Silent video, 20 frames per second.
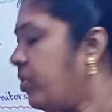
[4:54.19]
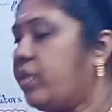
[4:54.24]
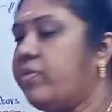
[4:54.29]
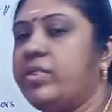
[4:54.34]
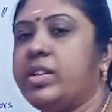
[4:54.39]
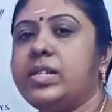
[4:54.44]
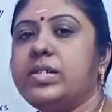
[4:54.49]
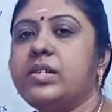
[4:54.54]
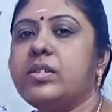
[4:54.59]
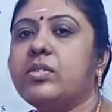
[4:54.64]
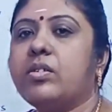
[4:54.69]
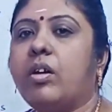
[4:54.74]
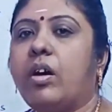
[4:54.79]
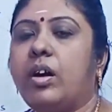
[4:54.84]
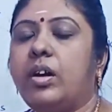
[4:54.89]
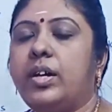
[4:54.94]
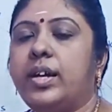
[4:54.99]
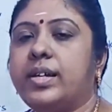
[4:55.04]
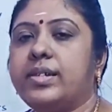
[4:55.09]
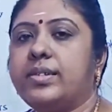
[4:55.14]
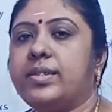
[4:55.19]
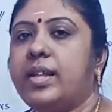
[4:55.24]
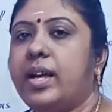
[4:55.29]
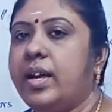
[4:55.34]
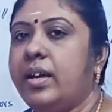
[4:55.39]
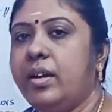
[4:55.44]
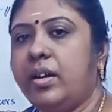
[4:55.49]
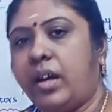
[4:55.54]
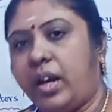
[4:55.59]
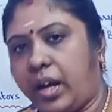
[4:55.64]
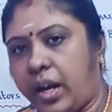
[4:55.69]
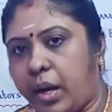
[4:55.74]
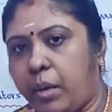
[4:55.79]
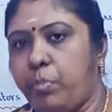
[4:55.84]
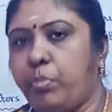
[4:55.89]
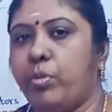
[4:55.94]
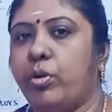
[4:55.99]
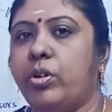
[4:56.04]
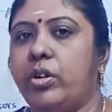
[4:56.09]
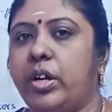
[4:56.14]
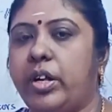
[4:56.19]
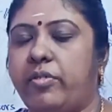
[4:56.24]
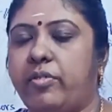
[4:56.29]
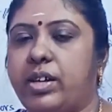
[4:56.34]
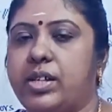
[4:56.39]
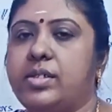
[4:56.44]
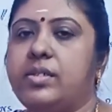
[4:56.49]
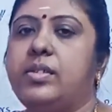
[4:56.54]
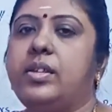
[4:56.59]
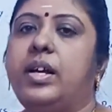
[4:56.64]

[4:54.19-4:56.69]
which is called as the input device.